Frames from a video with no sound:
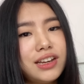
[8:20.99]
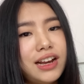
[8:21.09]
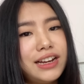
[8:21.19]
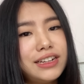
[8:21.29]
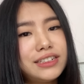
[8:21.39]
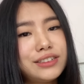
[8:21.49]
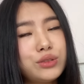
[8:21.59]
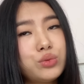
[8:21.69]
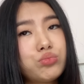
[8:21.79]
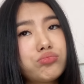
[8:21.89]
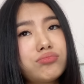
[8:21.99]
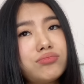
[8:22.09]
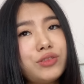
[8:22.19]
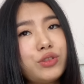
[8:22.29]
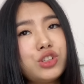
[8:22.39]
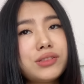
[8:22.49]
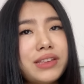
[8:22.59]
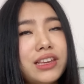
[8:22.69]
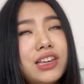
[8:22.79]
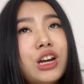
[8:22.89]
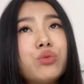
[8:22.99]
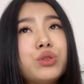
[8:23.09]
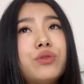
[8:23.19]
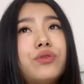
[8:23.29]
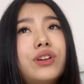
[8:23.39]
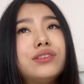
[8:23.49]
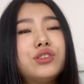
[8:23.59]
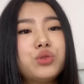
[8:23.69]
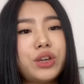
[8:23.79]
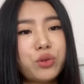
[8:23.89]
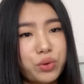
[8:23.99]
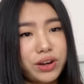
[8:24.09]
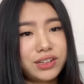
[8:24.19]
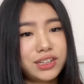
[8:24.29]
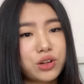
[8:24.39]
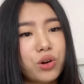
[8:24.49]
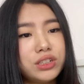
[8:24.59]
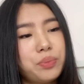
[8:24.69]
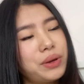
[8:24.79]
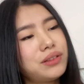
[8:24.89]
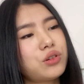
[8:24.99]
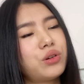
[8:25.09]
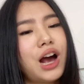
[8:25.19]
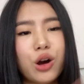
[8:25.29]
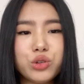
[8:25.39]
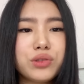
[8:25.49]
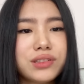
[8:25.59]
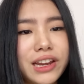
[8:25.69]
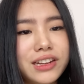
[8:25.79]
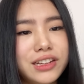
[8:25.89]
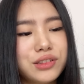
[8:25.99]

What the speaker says: and if you're just hanging out with your friends, you can wear it. All depends on how you style it.